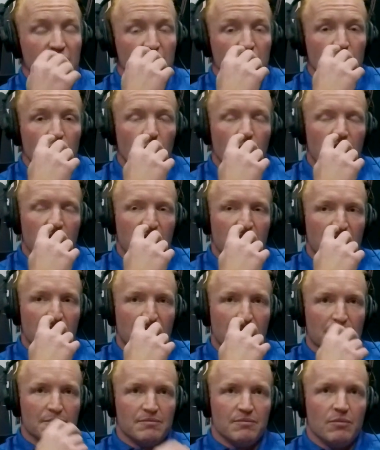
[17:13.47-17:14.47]
We
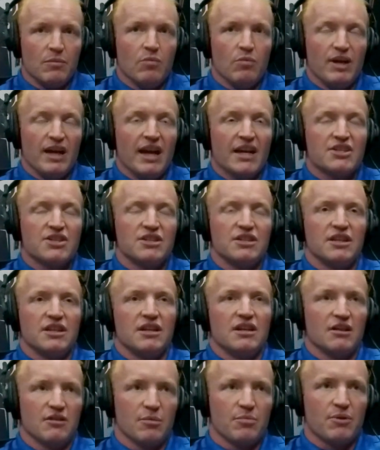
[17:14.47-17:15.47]
actually did
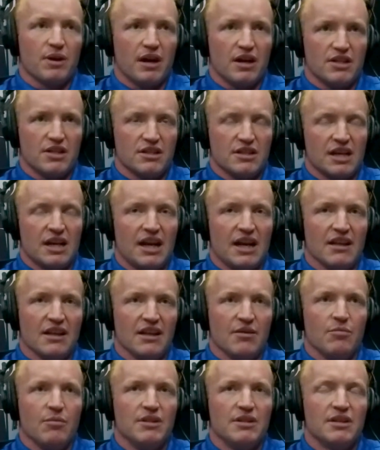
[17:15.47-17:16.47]
another project to
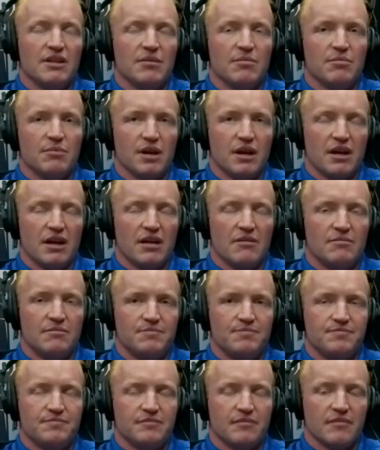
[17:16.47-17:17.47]
highlight. We did
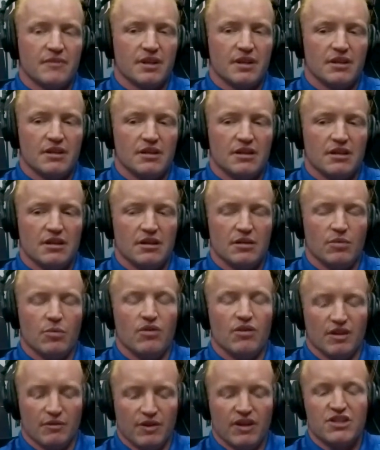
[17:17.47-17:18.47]

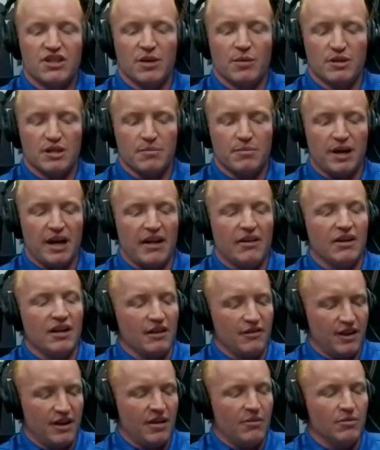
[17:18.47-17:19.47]
we originally was a pilot,
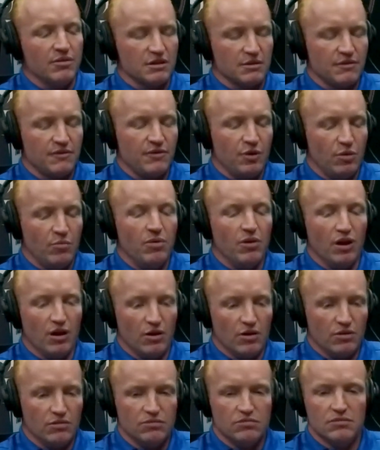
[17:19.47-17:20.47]
and then it was a
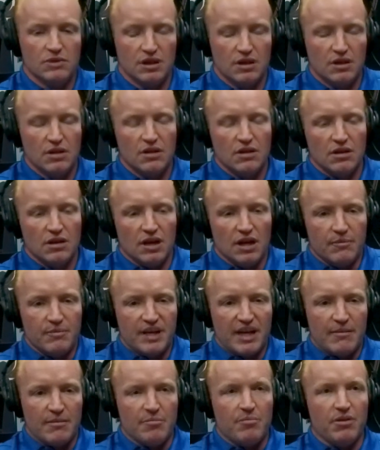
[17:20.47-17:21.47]
full-blown,
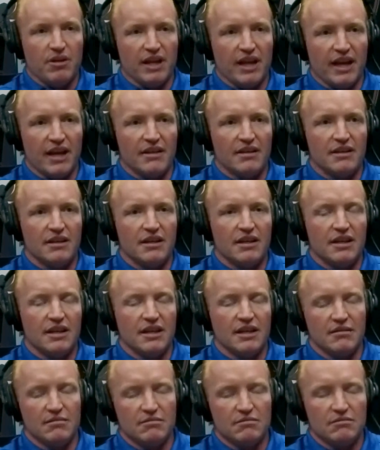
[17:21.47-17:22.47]
became a plant
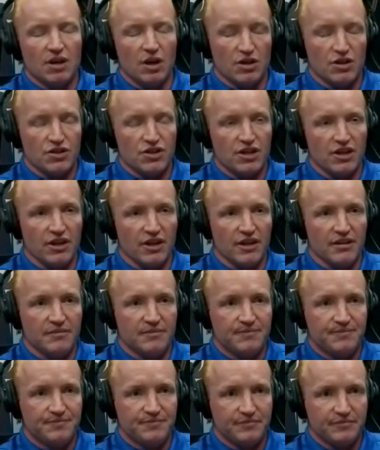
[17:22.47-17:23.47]
in Australia.
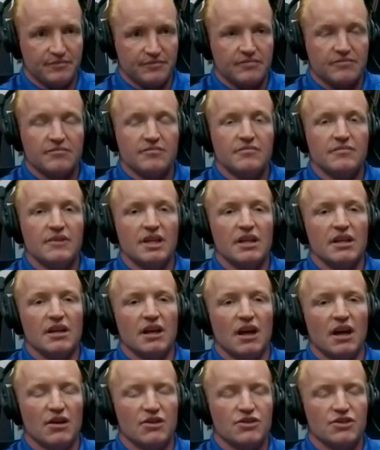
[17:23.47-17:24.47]

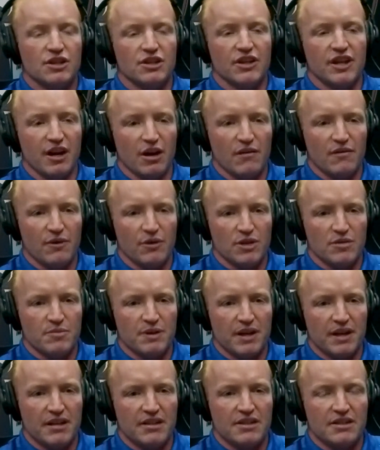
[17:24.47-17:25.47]
Australian Air Force
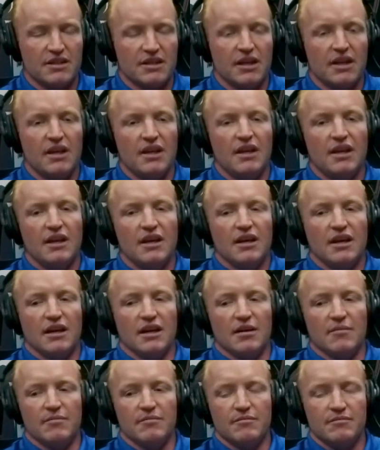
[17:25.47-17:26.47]
Base
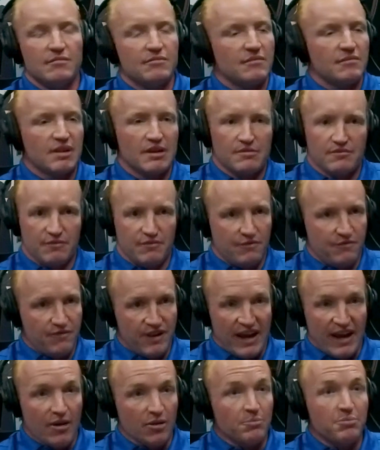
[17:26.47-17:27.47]
found
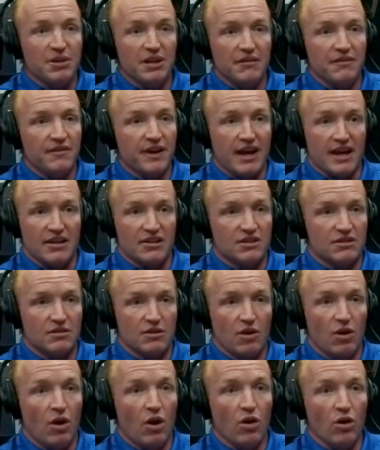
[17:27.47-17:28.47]
PFAS
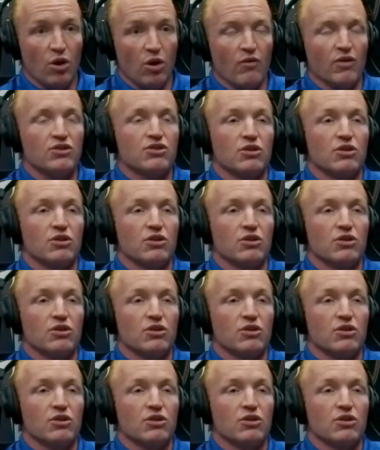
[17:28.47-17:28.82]
all over.